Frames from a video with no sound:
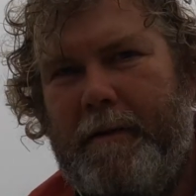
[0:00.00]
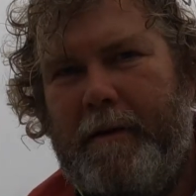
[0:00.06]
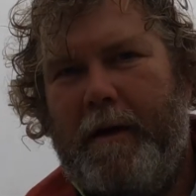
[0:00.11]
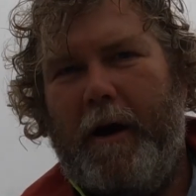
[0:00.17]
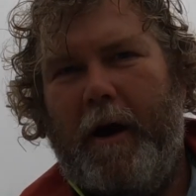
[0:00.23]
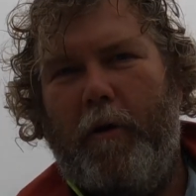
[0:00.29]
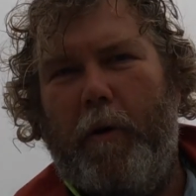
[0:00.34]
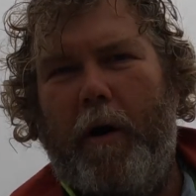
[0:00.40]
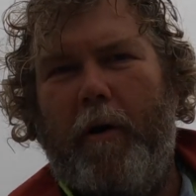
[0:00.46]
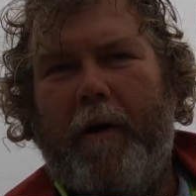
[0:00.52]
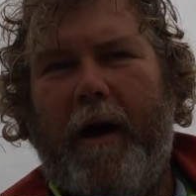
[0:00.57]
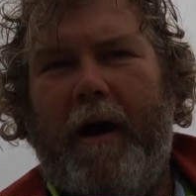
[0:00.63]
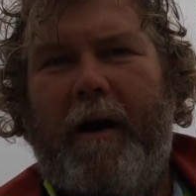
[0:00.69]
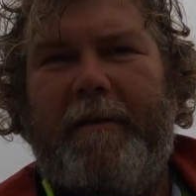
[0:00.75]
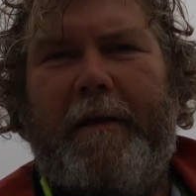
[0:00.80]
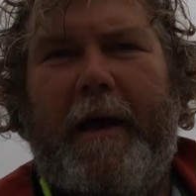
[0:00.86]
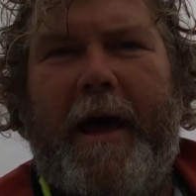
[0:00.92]
Oh well,
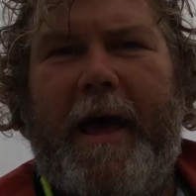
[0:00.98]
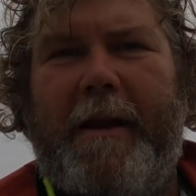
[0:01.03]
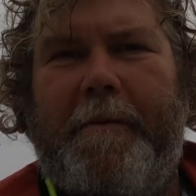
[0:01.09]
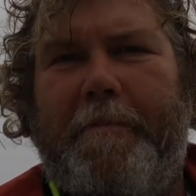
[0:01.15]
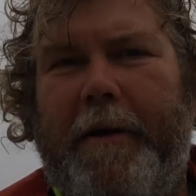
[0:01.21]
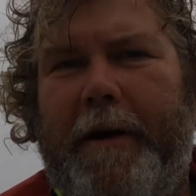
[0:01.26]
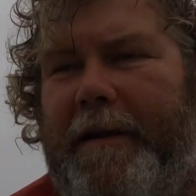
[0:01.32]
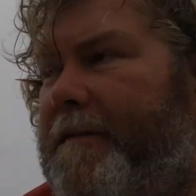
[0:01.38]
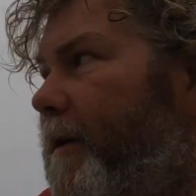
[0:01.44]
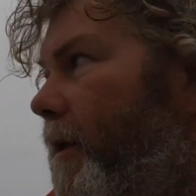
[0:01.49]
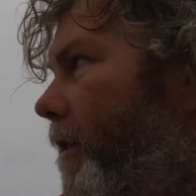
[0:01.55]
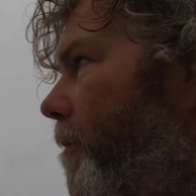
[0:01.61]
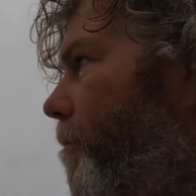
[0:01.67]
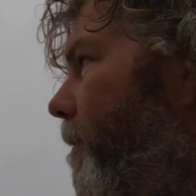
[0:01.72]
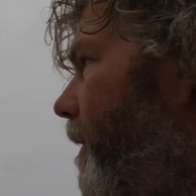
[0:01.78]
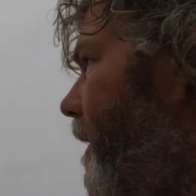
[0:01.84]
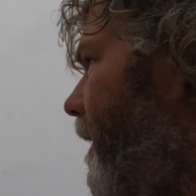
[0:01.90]
guys, I had a pretty
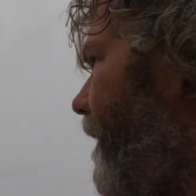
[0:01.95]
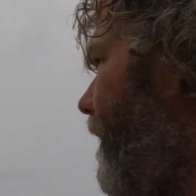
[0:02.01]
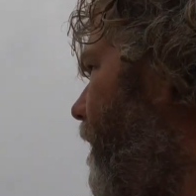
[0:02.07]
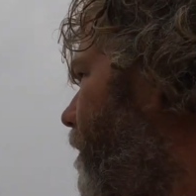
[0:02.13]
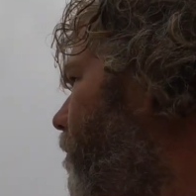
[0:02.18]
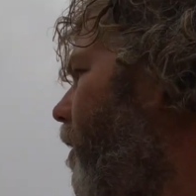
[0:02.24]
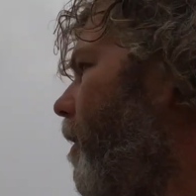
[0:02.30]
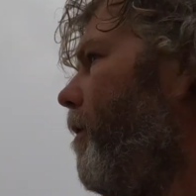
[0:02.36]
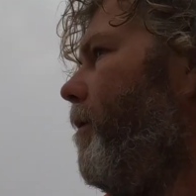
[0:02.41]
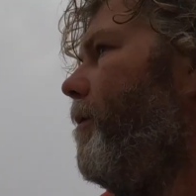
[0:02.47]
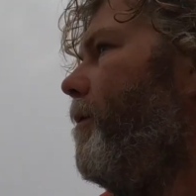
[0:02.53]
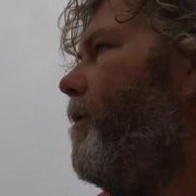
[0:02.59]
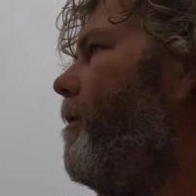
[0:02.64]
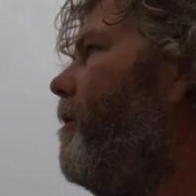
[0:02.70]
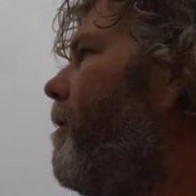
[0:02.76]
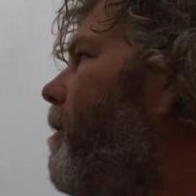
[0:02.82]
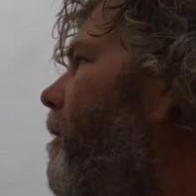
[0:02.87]
solid bonito
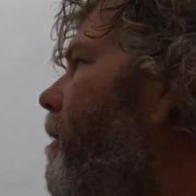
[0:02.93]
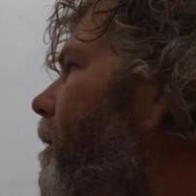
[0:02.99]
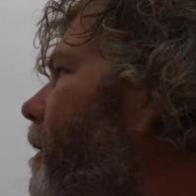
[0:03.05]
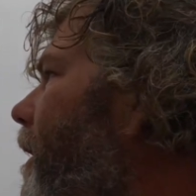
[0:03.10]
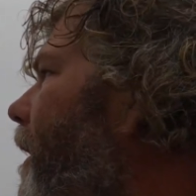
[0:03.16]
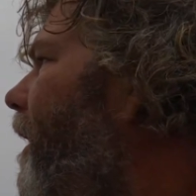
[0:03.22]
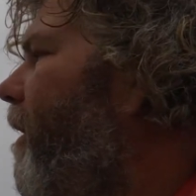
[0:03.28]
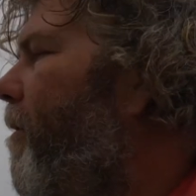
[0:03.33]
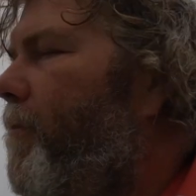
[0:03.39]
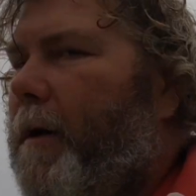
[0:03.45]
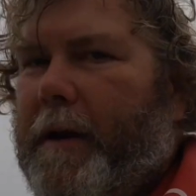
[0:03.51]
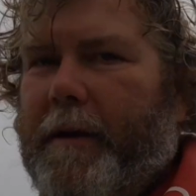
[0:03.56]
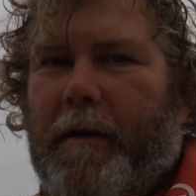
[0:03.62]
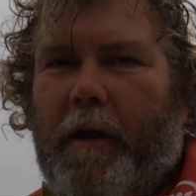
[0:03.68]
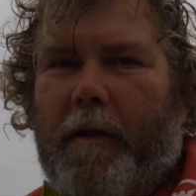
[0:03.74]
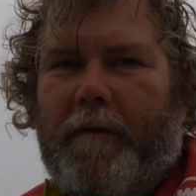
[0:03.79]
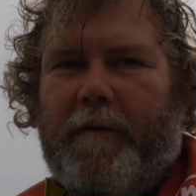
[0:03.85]
on,
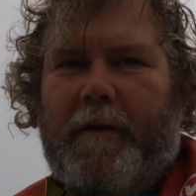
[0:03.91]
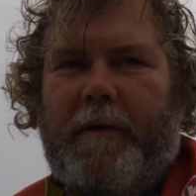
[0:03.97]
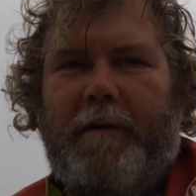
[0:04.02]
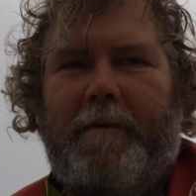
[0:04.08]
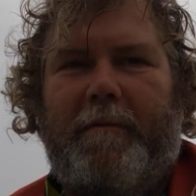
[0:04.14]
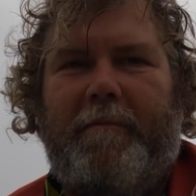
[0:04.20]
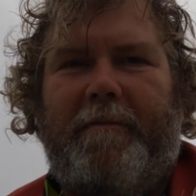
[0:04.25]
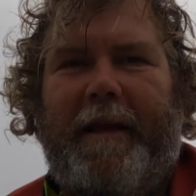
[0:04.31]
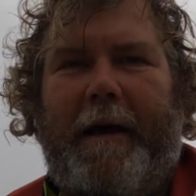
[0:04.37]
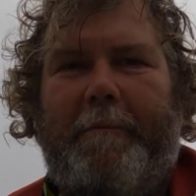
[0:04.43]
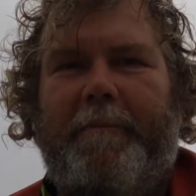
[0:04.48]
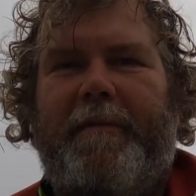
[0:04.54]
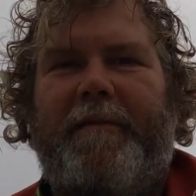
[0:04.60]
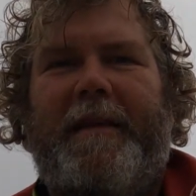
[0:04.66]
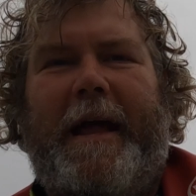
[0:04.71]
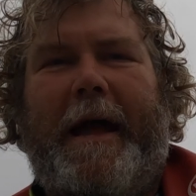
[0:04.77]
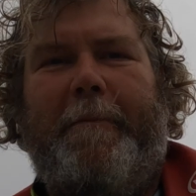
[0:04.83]
but lost it. Something
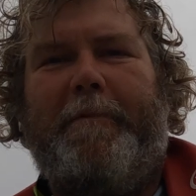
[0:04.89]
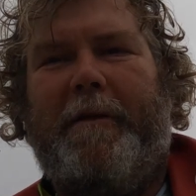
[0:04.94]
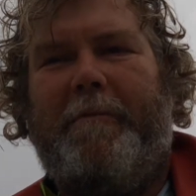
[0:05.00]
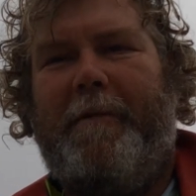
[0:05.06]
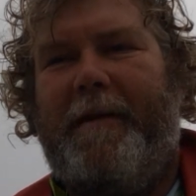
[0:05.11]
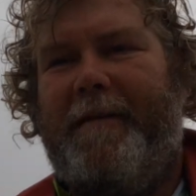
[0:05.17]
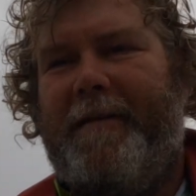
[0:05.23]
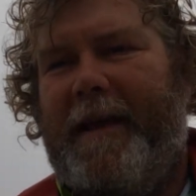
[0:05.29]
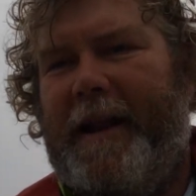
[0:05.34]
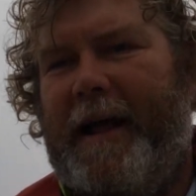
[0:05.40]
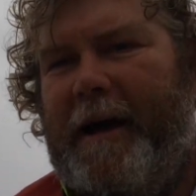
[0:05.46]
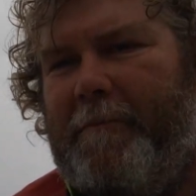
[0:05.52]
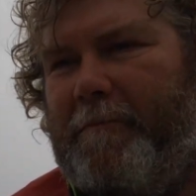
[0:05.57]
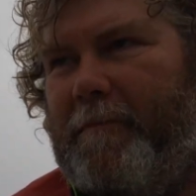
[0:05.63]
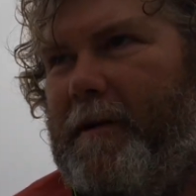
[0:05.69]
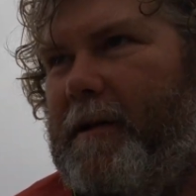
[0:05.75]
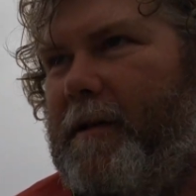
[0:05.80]
snapped in me
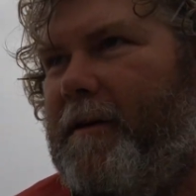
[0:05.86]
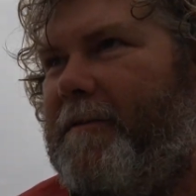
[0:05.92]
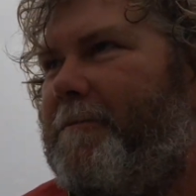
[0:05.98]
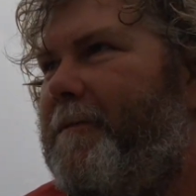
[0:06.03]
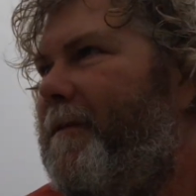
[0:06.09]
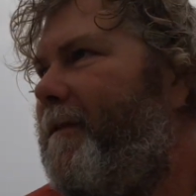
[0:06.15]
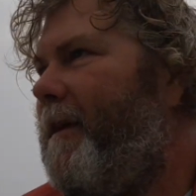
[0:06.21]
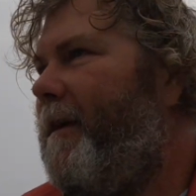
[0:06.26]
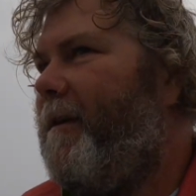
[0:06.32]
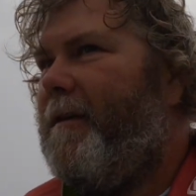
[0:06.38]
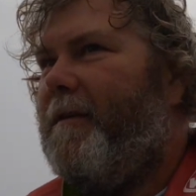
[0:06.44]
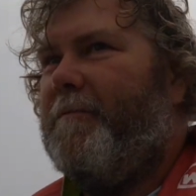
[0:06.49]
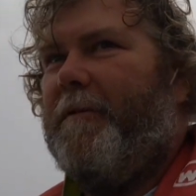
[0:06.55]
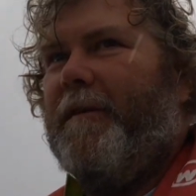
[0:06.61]
setup. I lost my sinkers, my